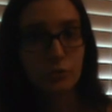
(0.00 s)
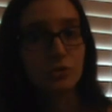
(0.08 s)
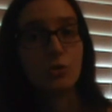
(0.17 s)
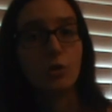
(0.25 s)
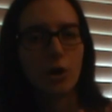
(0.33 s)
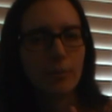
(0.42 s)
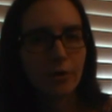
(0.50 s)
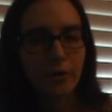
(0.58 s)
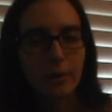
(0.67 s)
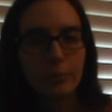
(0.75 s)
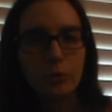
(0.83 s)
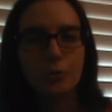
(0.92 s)
so hermit
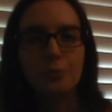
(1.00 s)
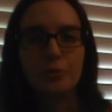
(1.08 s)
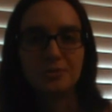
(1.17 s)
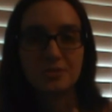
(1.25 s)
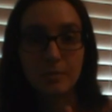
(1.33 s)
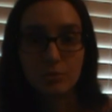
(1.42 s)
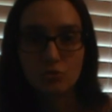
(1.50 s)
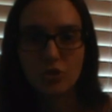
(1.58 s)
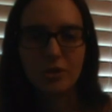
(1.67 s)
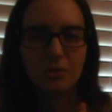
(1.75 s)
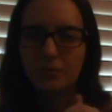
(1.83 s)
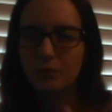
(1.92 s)
crab poop or
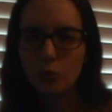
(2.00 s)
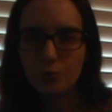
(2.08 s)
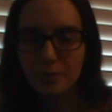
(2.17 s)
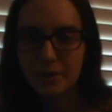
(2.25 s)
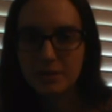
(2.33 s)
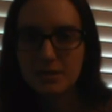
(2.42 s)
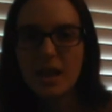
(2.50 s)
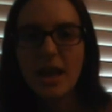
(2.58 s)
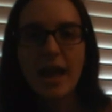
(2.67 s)
substrate or food bits,